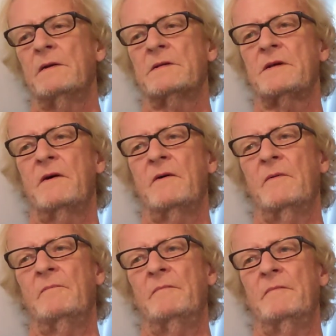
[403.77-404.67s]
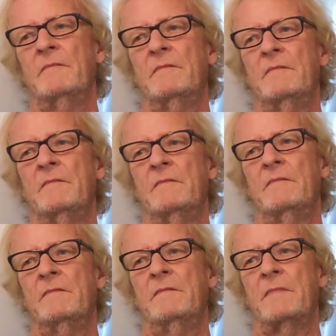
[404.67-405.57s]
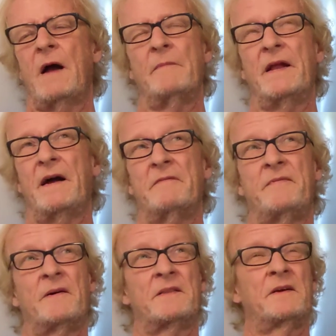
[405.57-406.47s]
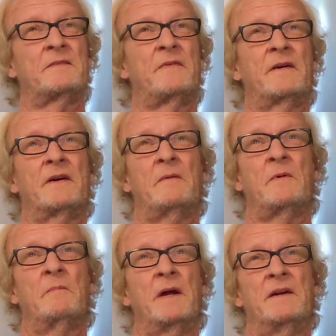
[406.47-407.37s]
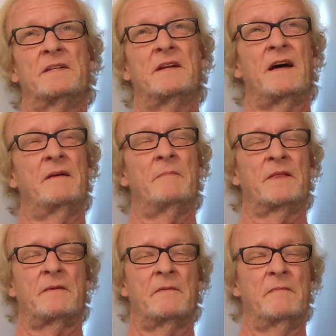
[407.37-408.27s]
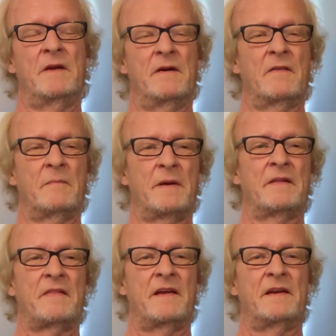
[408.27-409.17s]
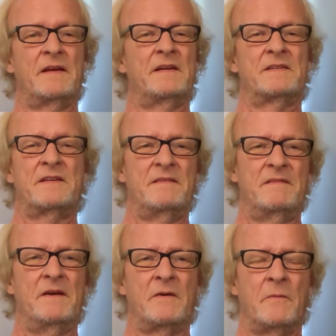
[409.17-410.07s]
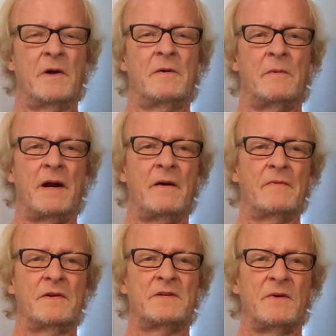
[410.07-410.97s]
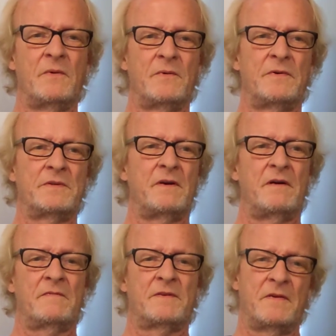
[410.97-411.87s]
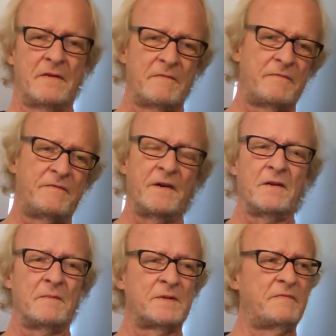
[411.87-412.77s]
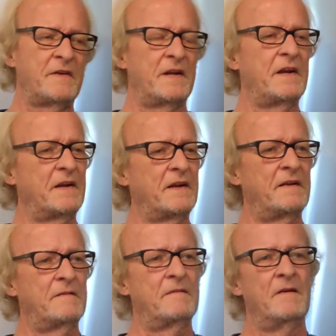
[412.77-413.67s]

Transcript: So I mean, I fought this for a couple minutes and that, but the big thing is you don't want to round the shoulders off to the Phillips fitting and